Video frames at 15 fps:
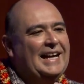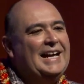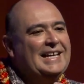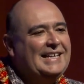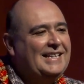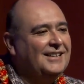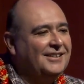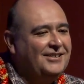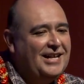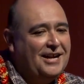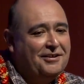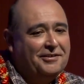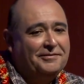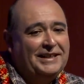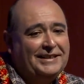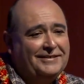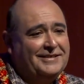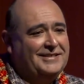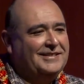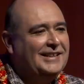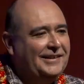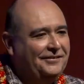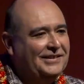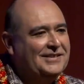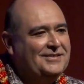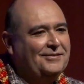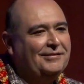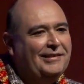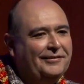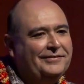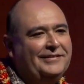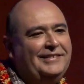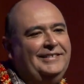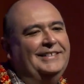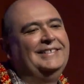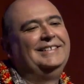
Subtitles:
I kill Tower Records, I feel so awful.